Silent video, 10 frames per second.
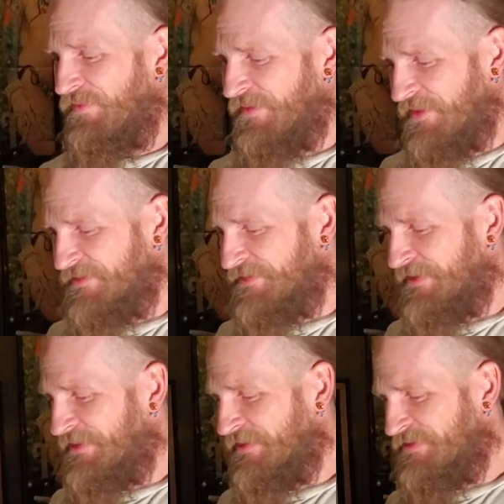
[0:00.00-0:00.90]
this
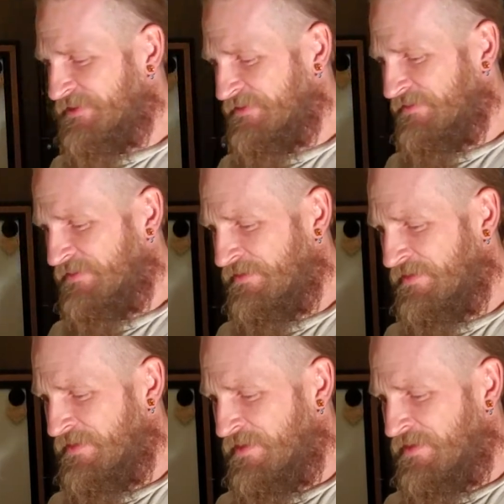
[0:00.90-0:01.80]
is
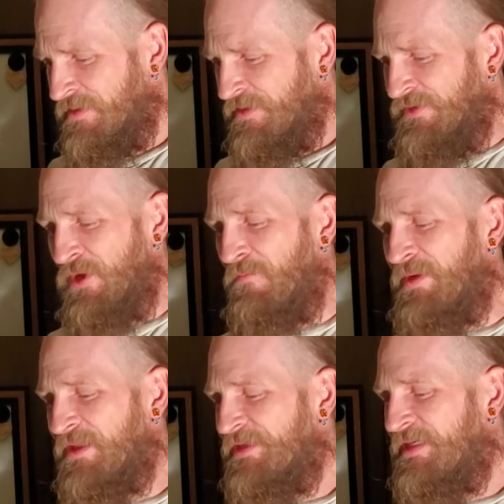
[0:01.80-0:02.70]

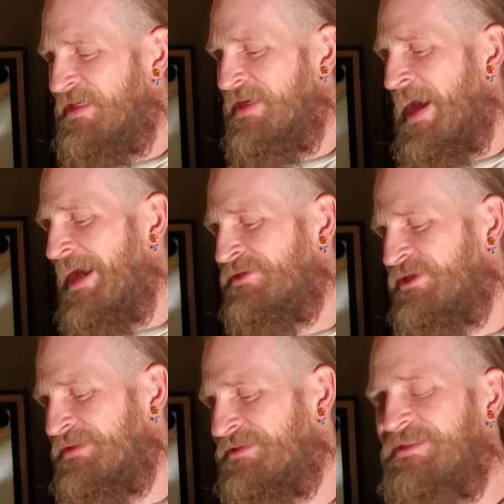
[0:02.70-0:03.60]
nobility in
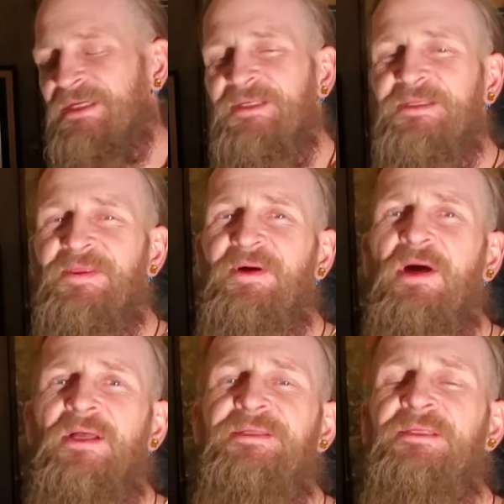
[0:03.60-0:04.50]
actions, deeds, and
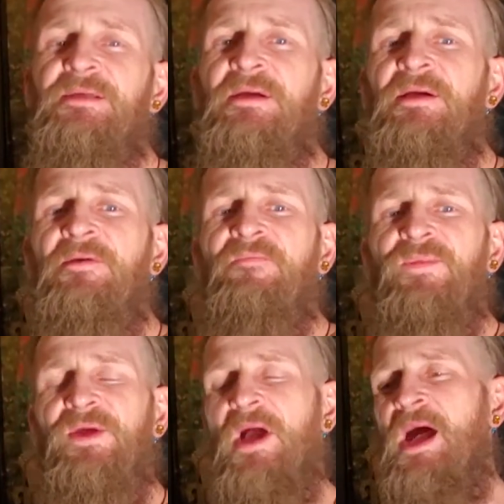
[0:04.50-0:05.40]
thoughts.
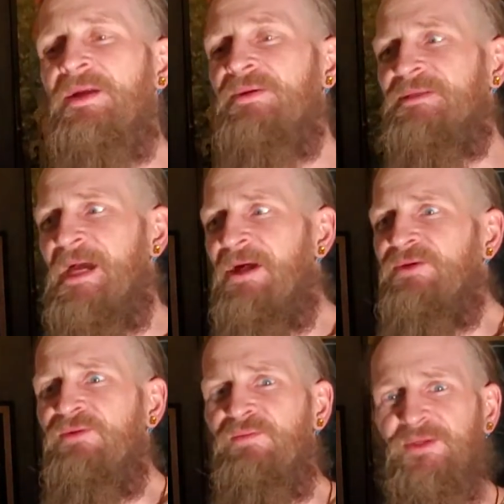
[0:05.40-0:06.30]
Your honor is how
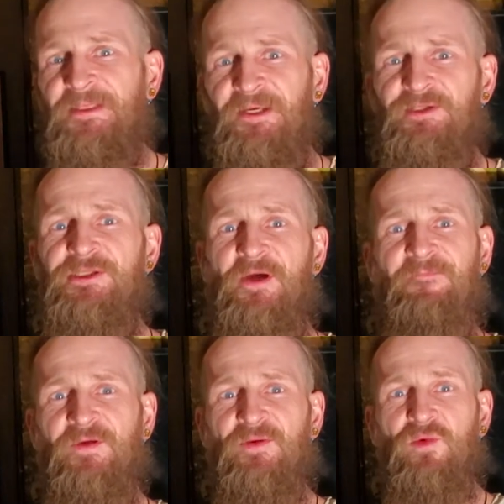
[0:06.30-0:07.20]
you present yourself
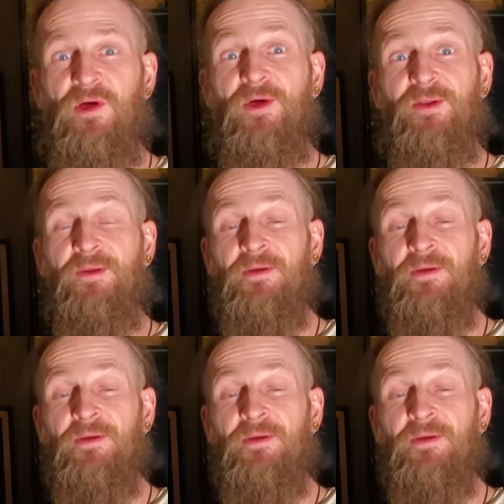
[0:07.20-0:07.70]
to the world.